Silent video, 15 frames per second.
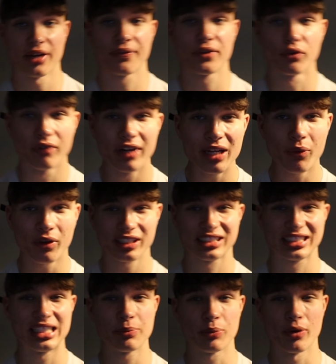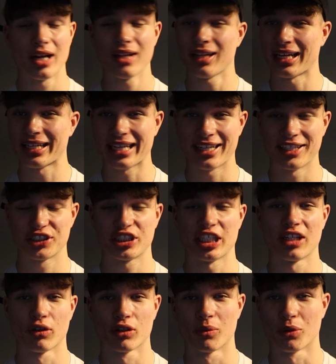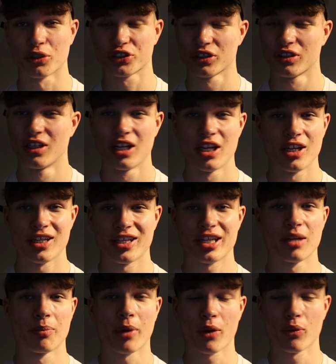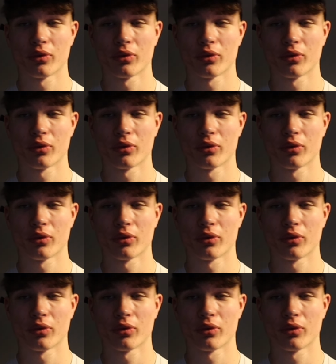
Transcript: And if you really want to sleep well and gain a shitload of muscle, you can buy